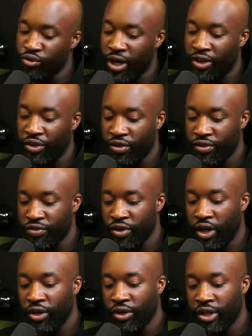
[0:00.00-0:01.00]
right though. You've got
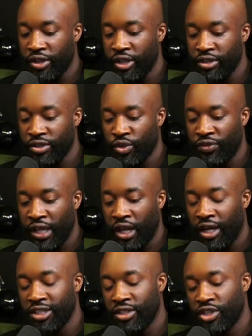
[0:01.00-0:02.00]
to look at the sort of the
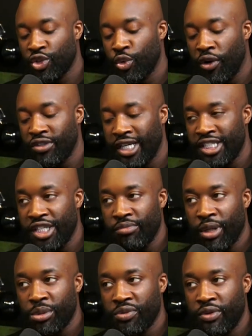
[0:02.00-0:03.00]
last 12 to 18
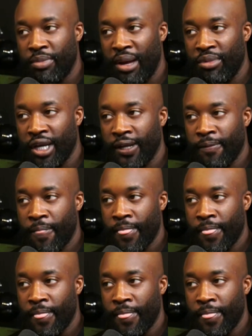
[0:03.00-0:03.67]
months of Aubameyang.